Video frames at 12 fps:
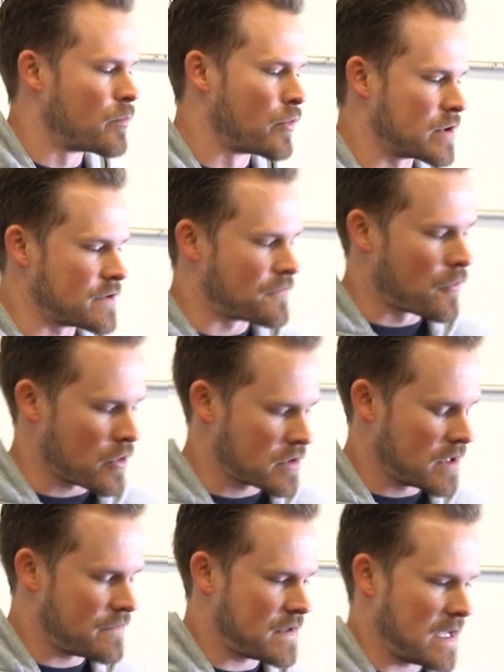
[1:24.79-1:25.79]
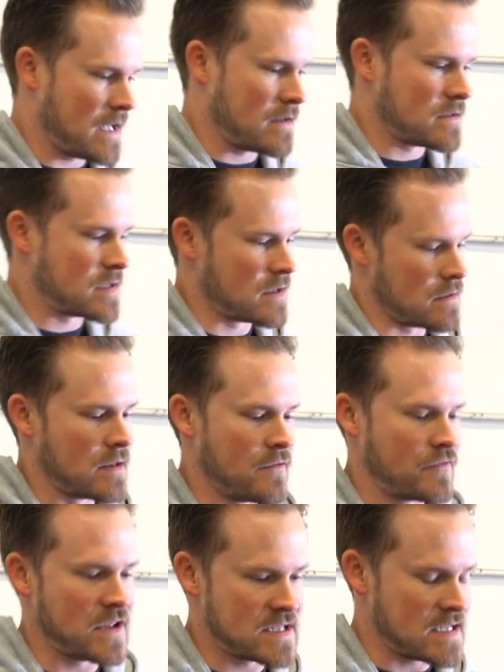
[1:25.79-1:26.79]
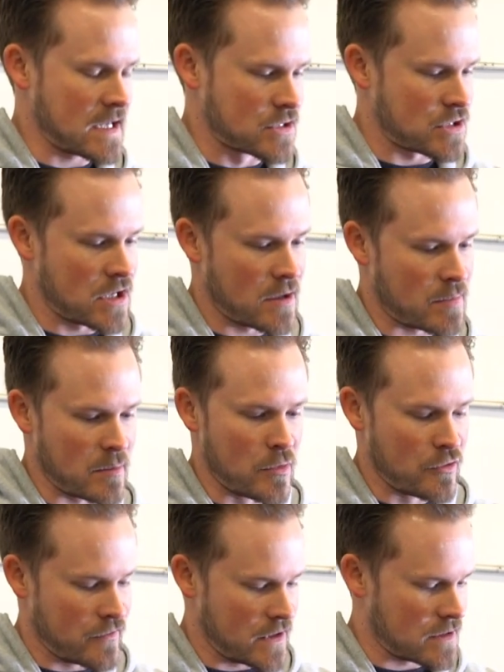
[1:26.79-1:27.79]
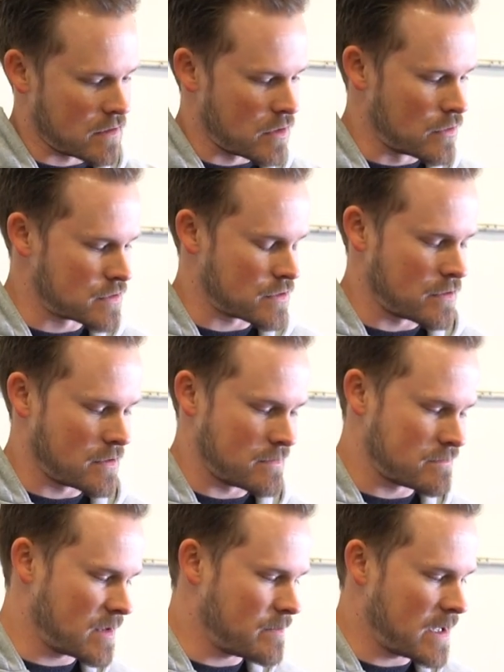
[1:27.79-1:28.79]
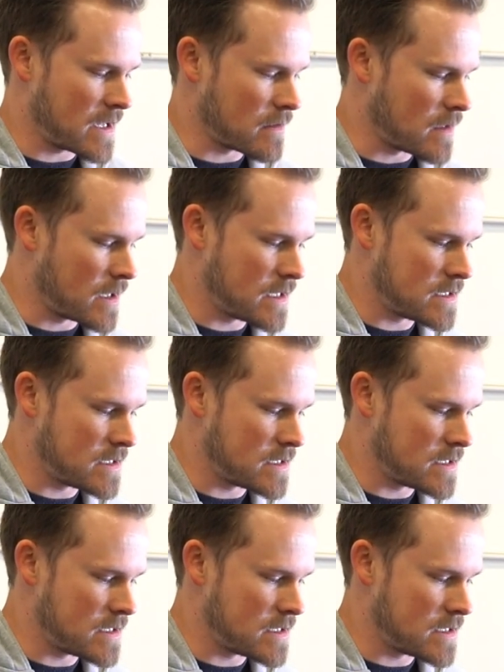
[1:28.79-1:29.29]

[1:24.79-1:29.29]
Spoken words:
bring the forklift in to lift this section up and move it closer and make it a lot